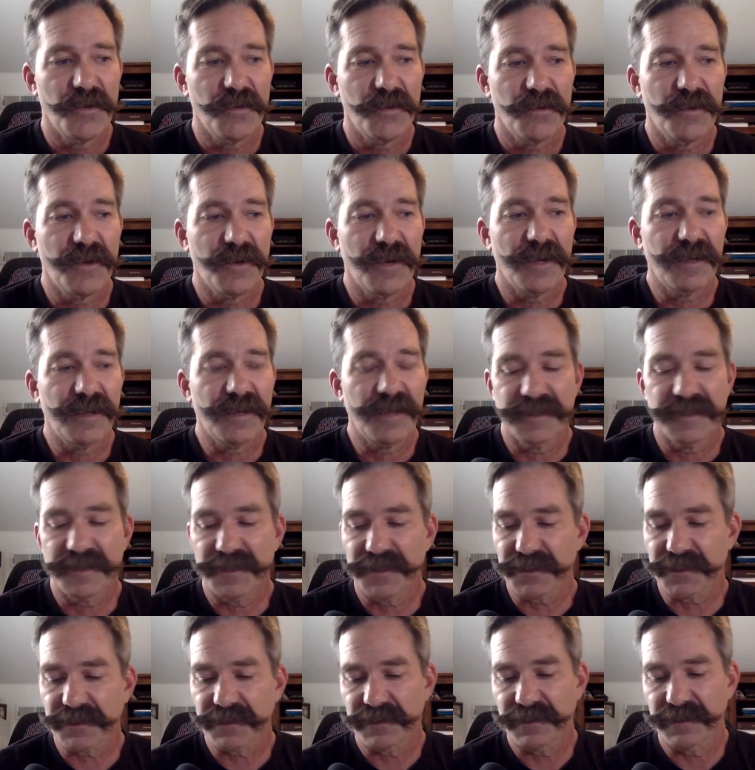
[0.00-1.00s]
Well, and I
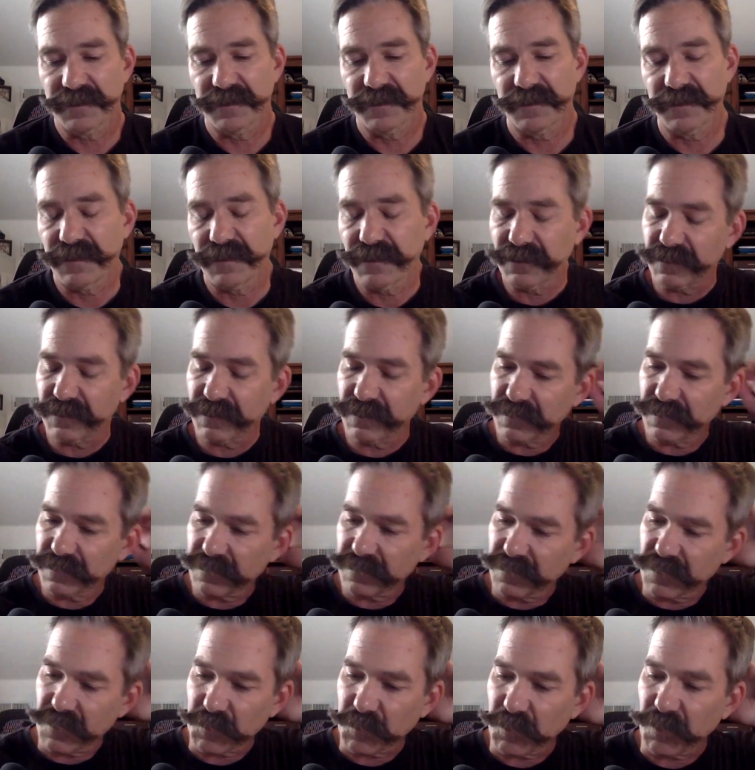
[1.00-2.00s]
just
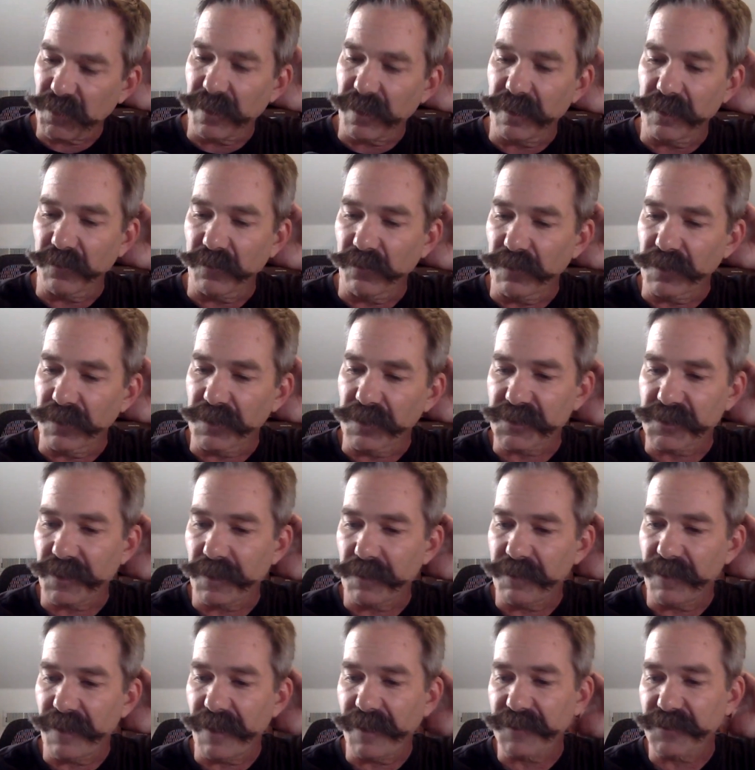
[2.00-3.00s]
put on a
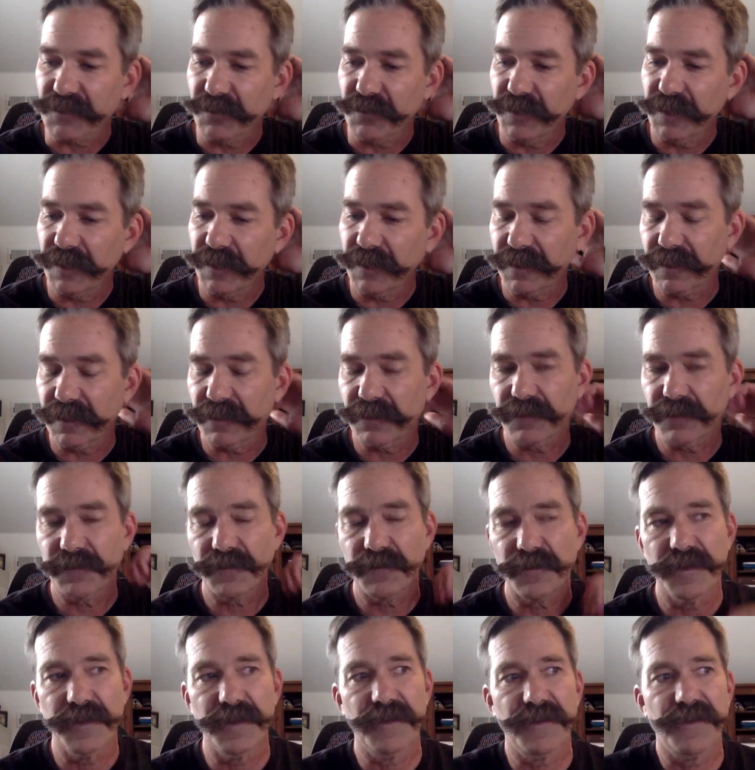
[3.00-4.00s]
workshop last week
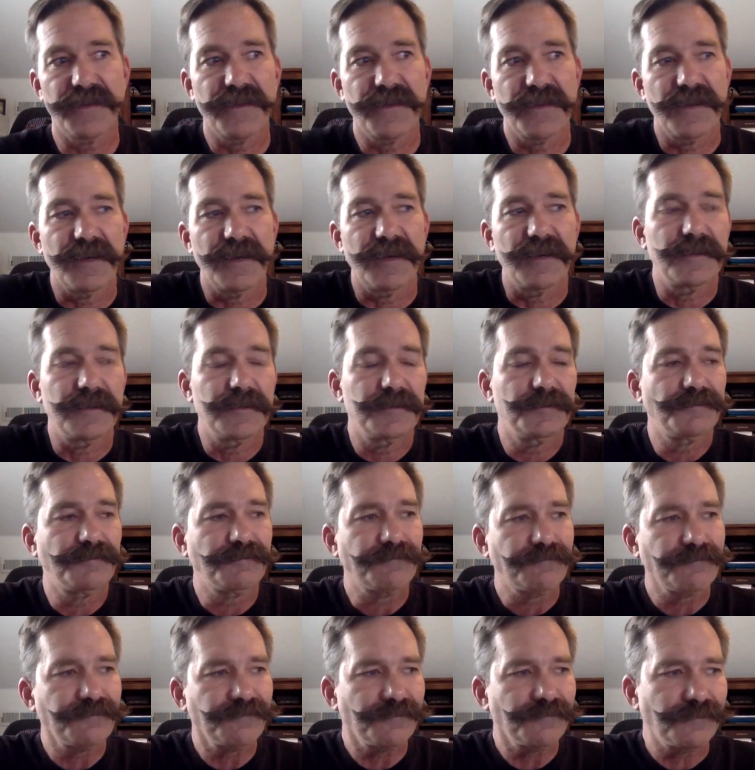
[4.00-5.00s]
with an
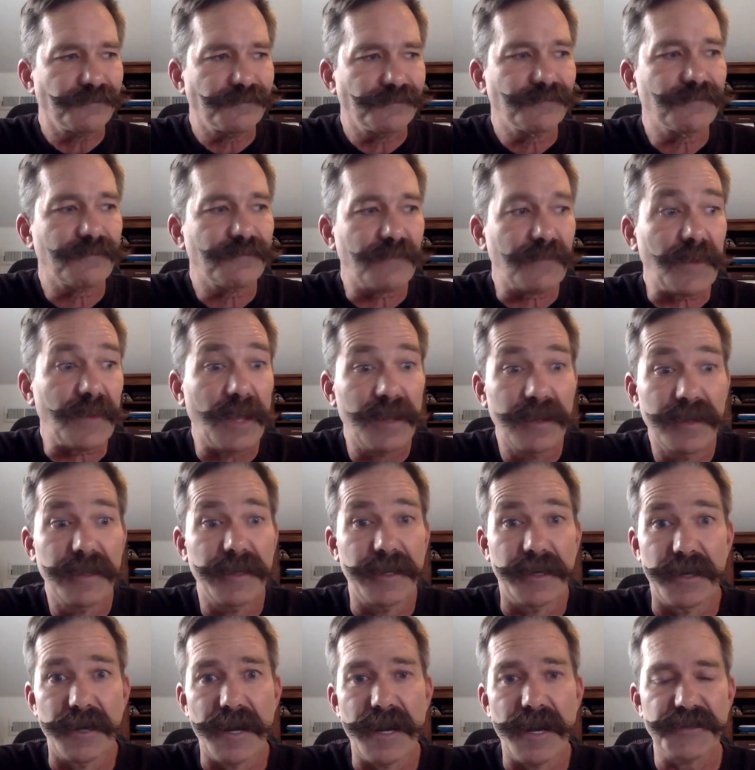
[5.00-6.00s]

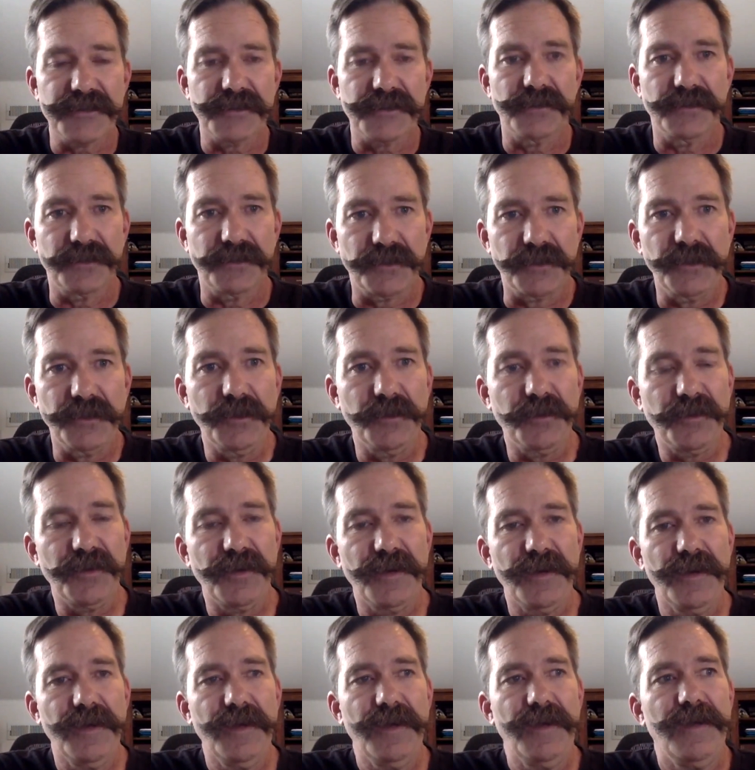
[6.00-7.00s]
international group
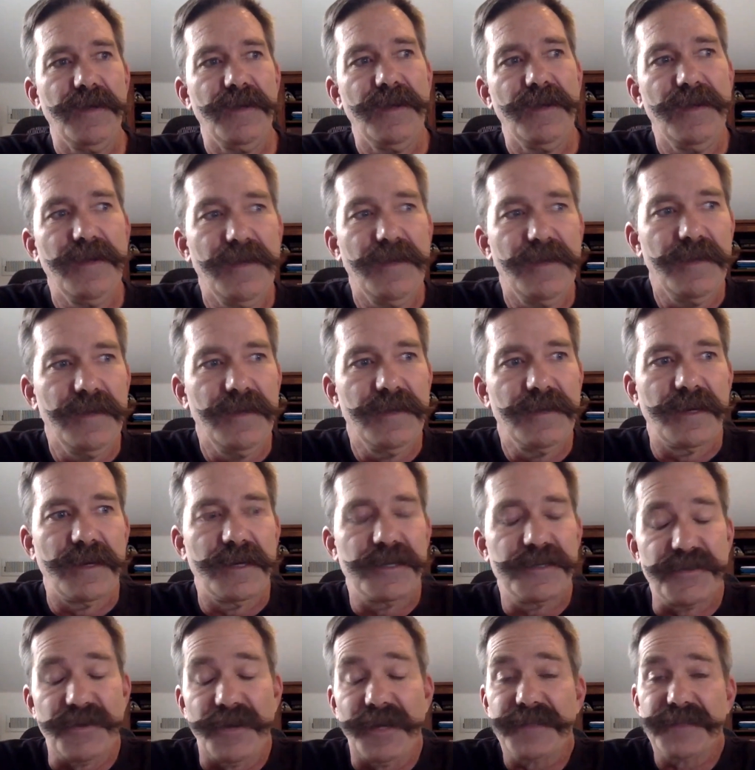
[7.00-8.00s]

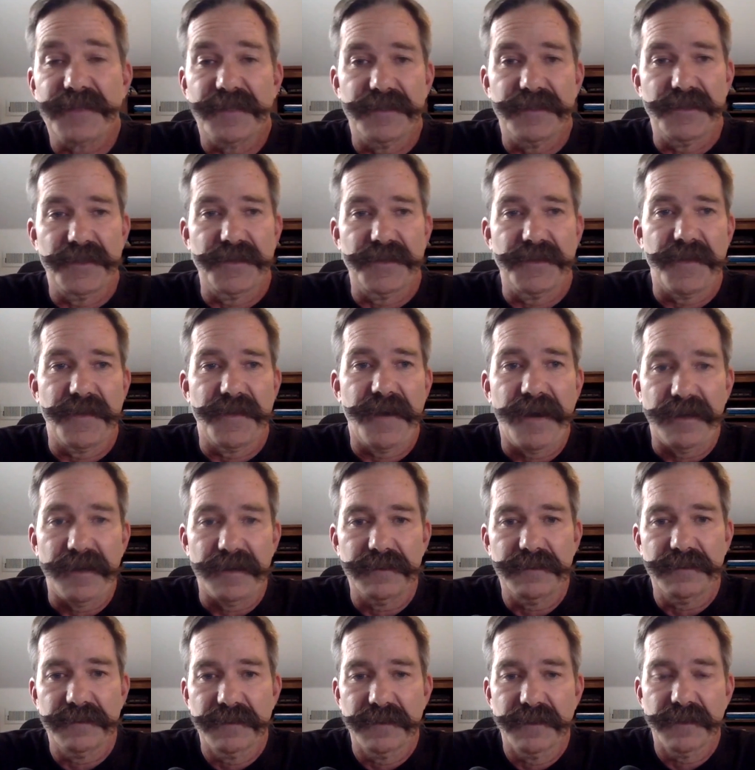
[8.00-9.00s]
addressing just that.
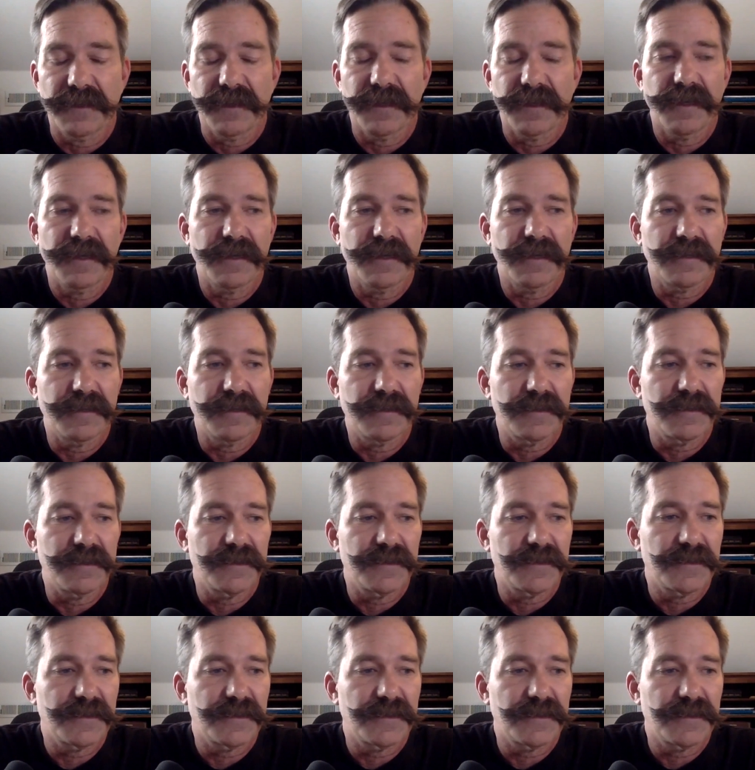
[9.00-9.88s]
And,